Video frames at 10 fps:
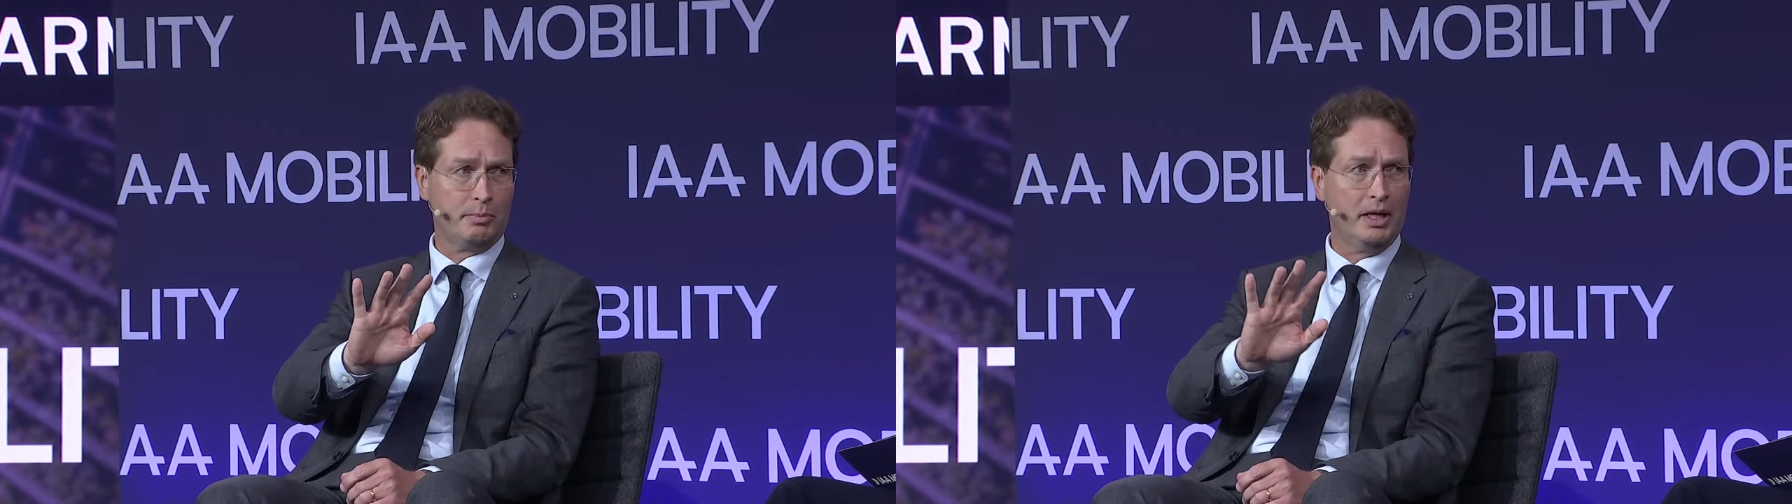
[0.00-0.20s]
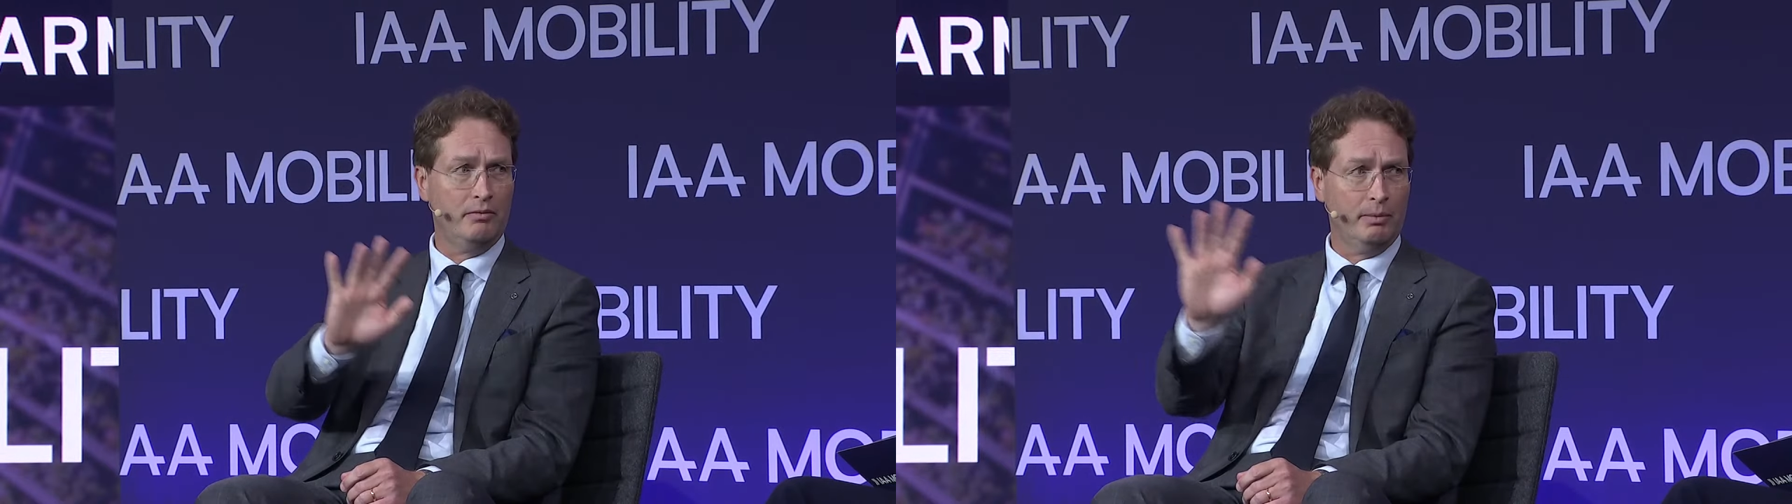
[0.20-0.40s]
They
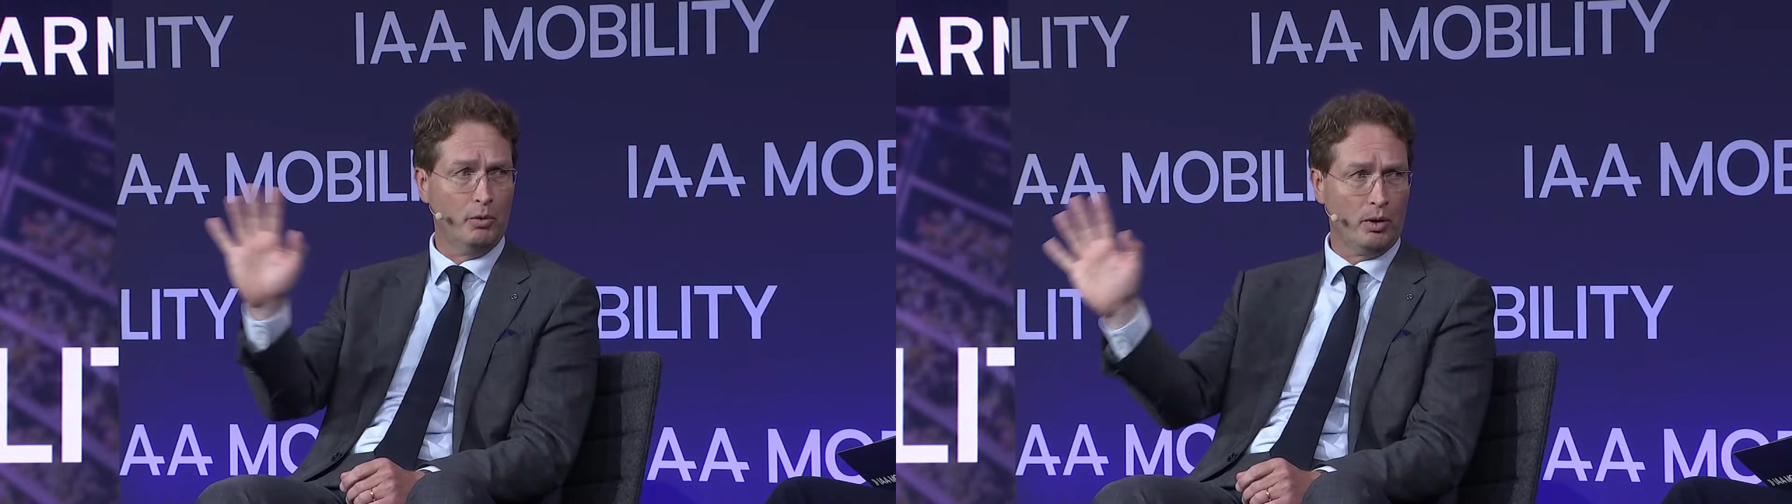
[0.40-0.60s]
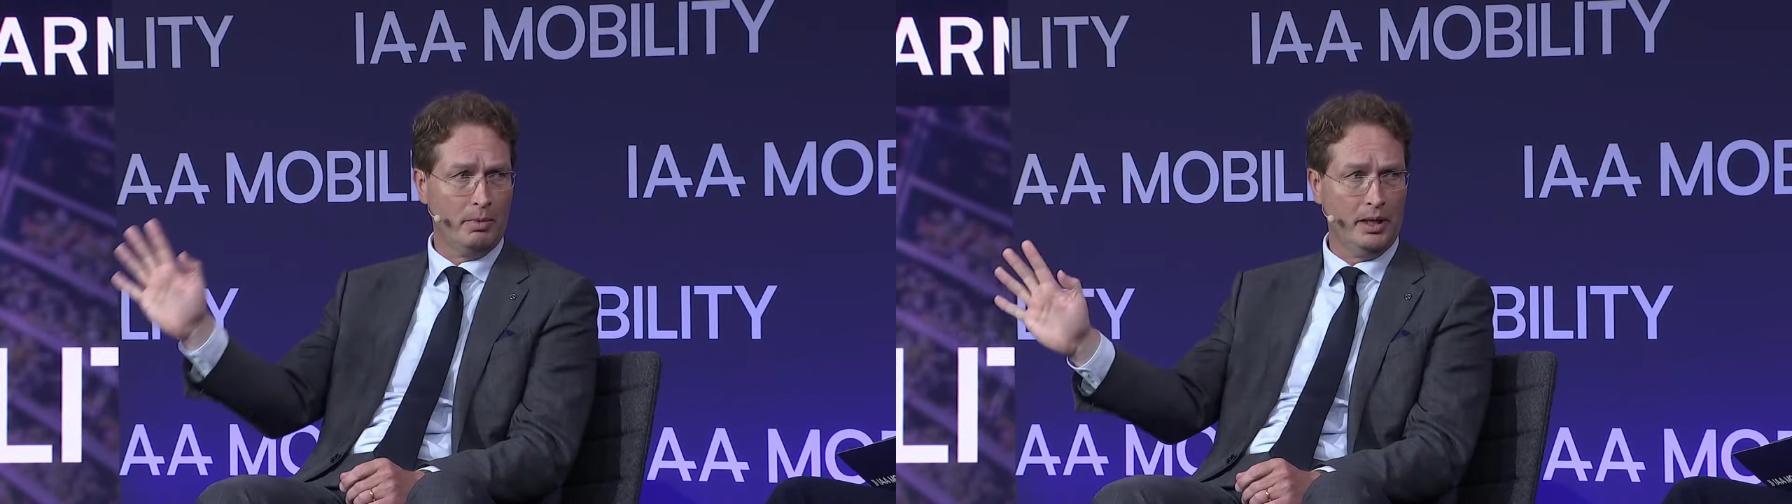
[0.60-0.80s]
spend
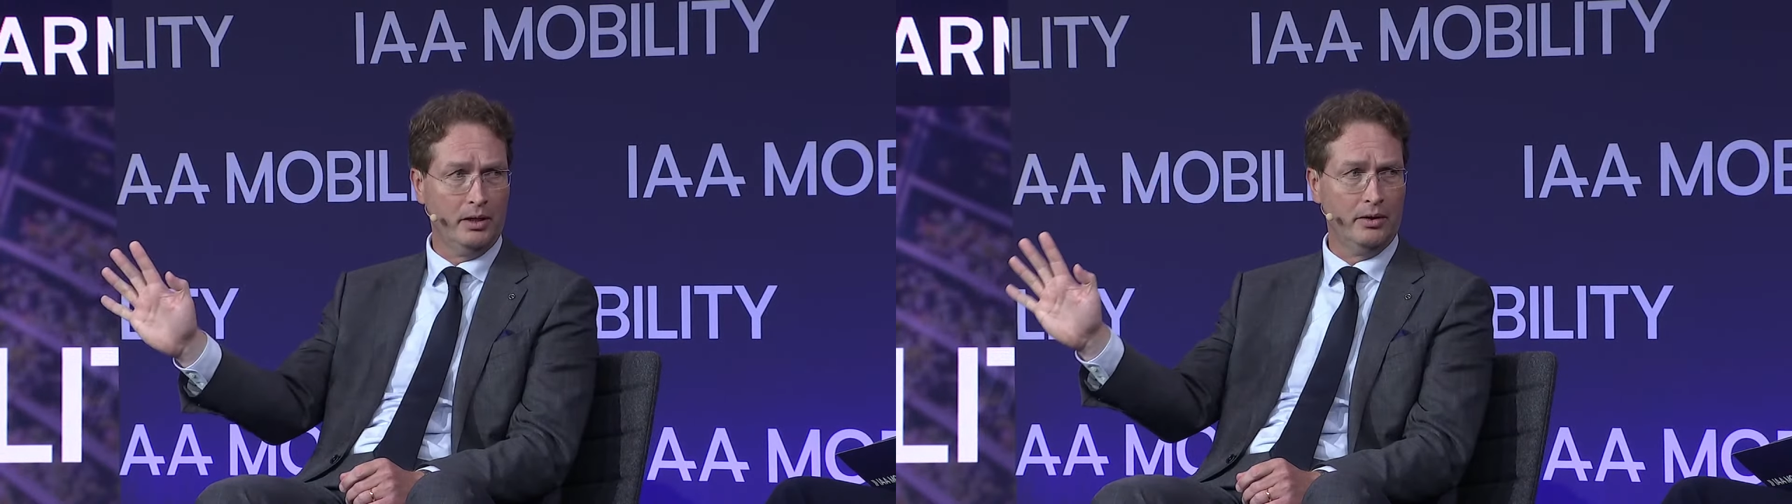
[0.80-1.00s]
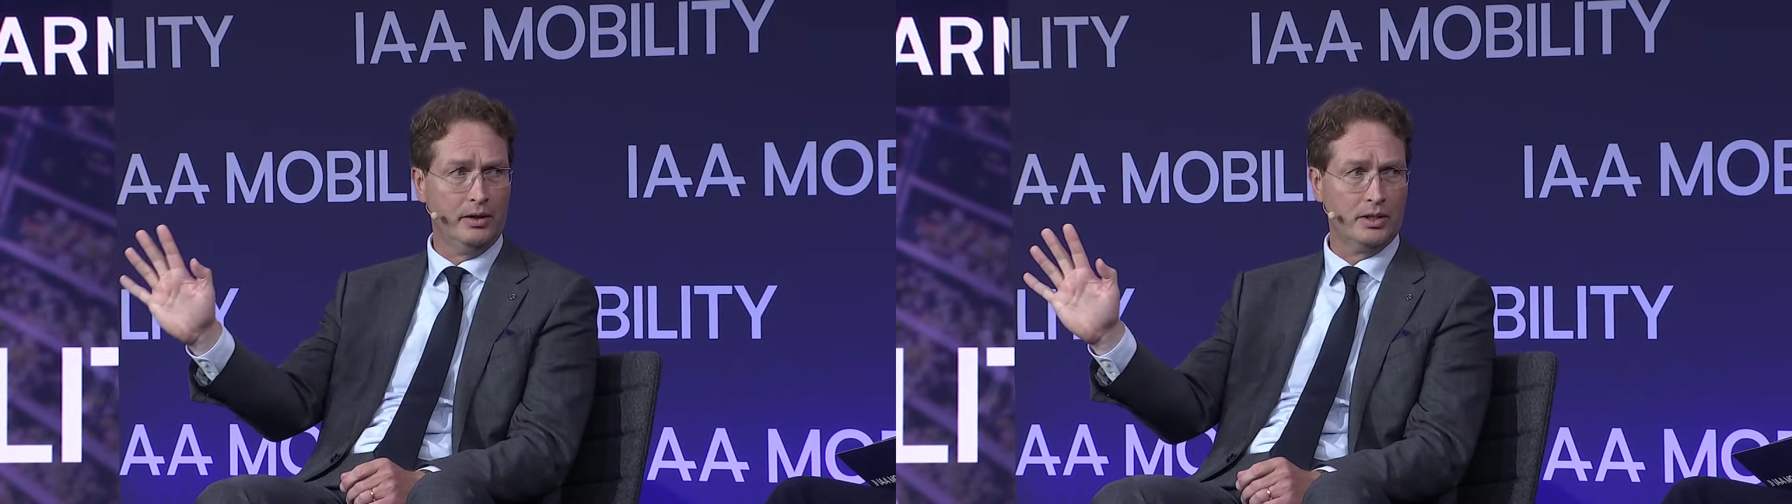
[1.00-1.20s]
even more
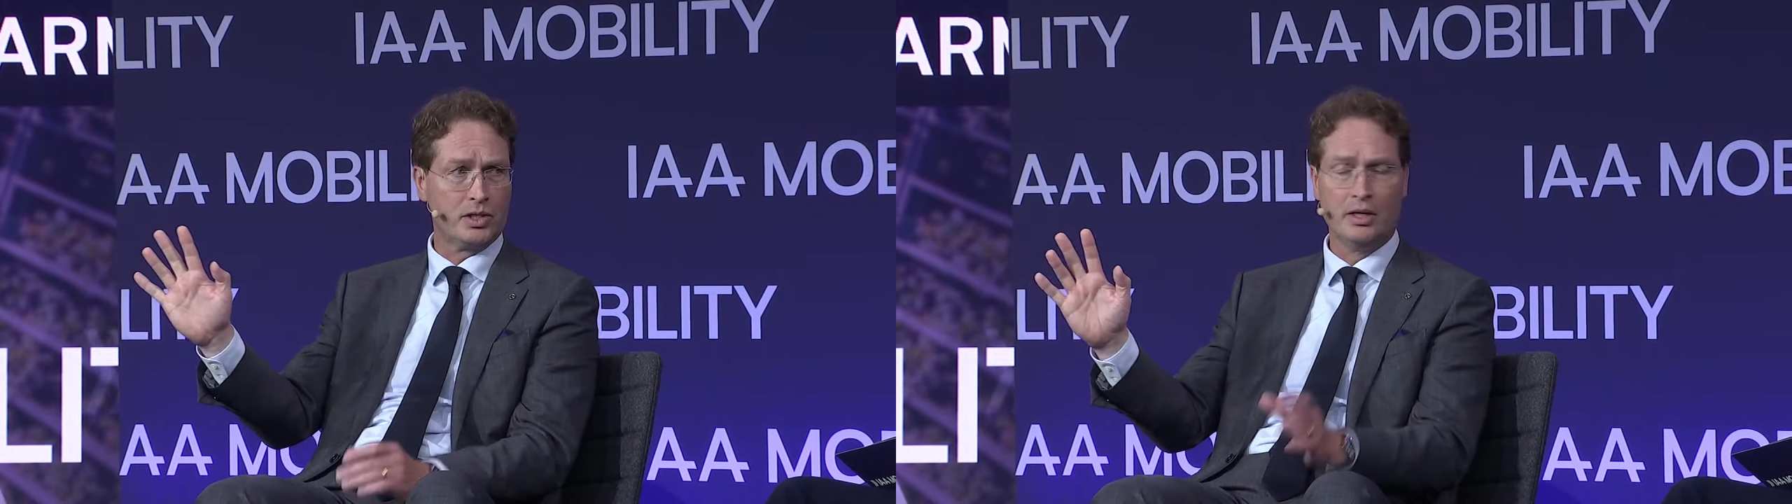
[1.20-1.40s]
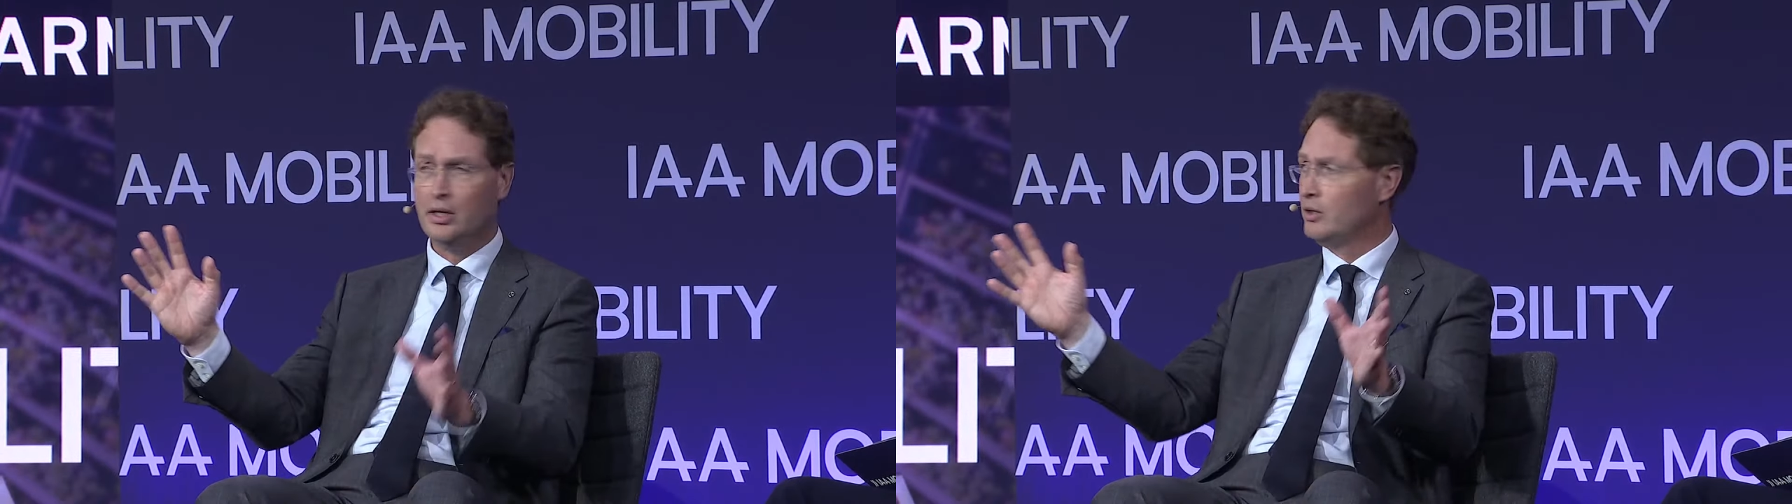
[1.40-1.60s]
money on this